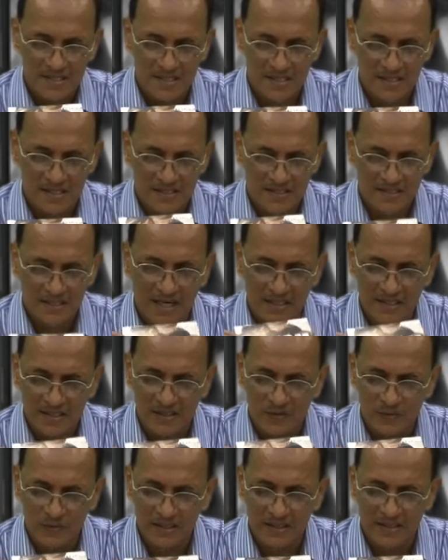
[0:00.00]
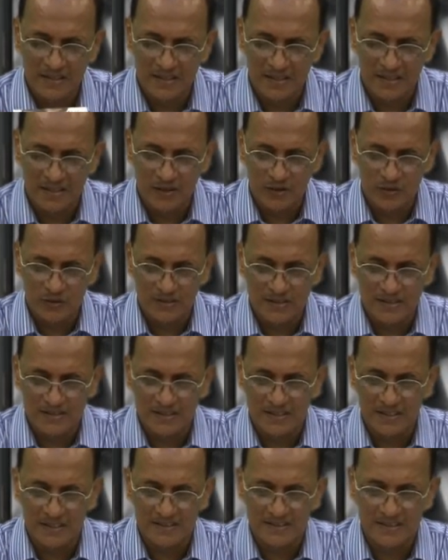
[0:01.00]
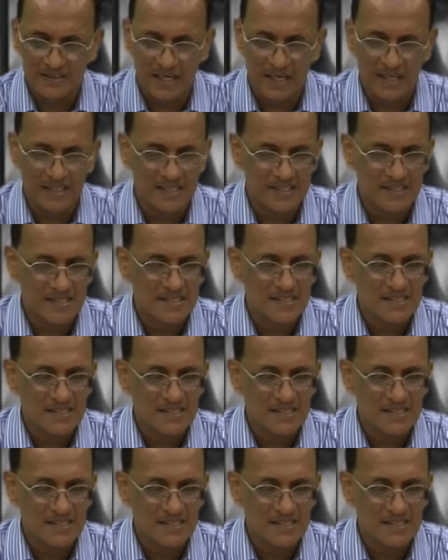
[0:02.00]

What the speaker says: started with the autistic child.